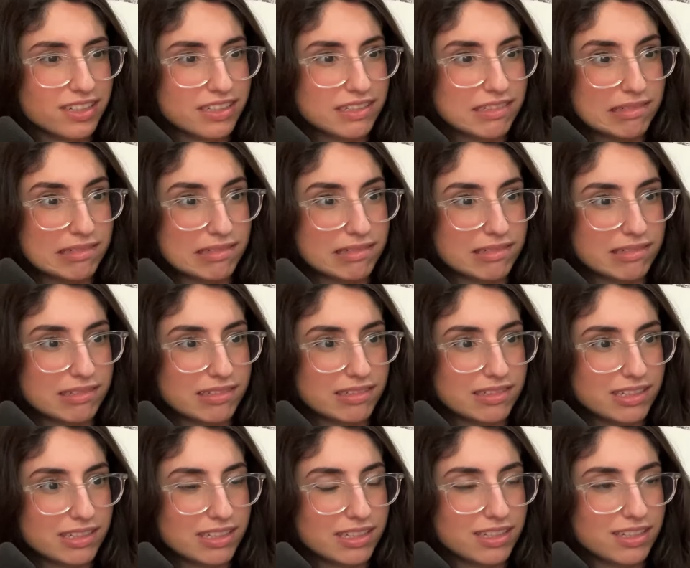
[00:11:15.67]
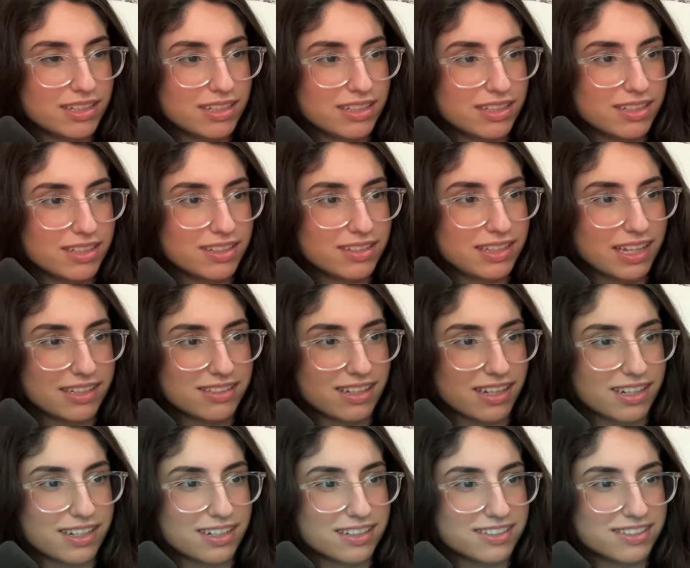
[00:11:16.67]
Oh. That's
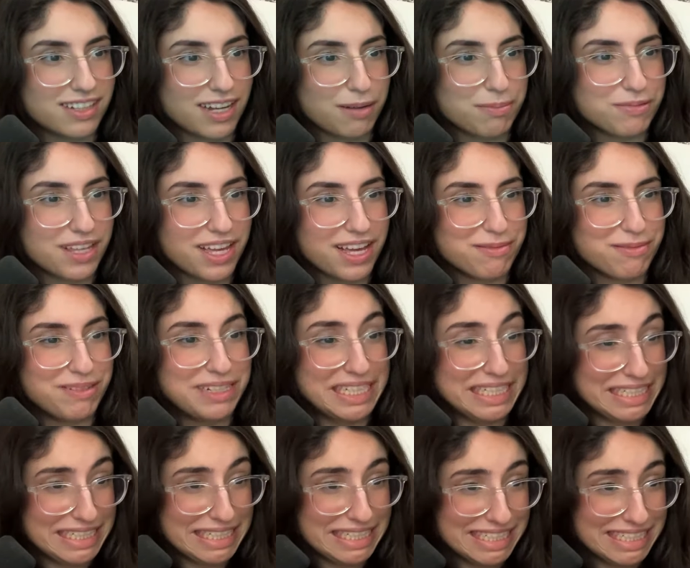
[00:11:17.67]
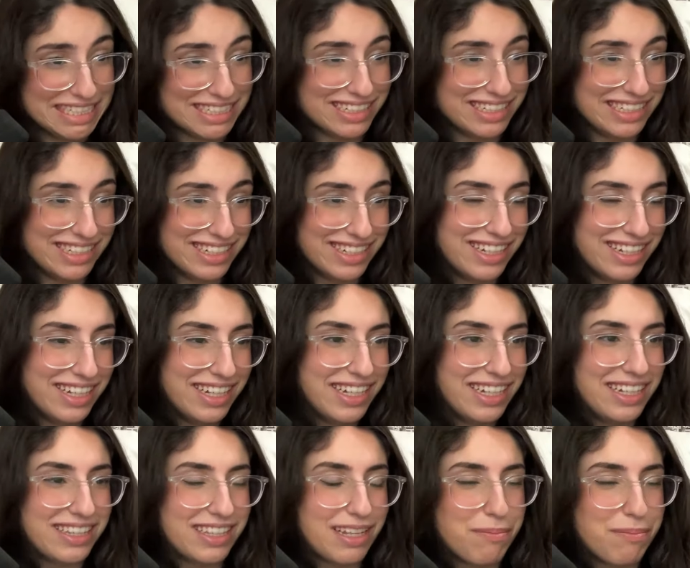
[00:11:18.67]
not gonna stop them.
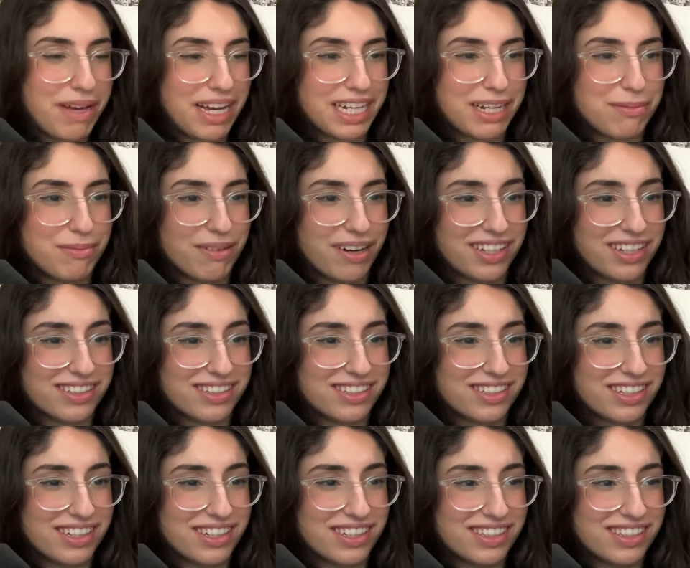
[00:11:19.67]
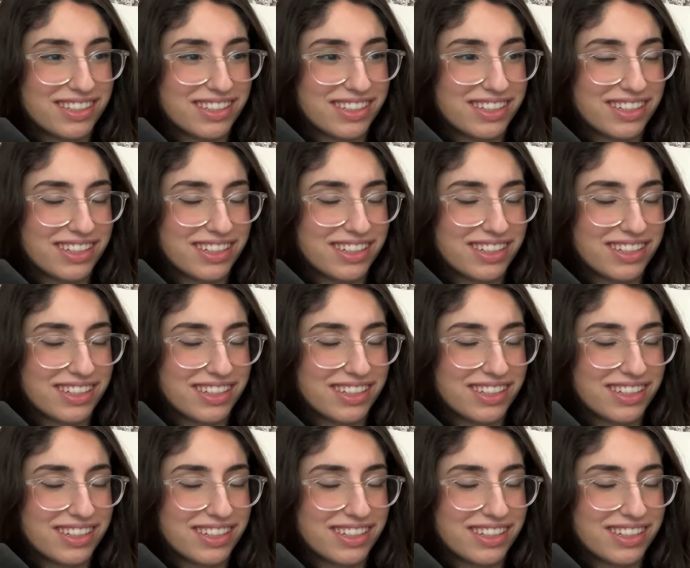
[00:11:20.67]
The mecha monsters?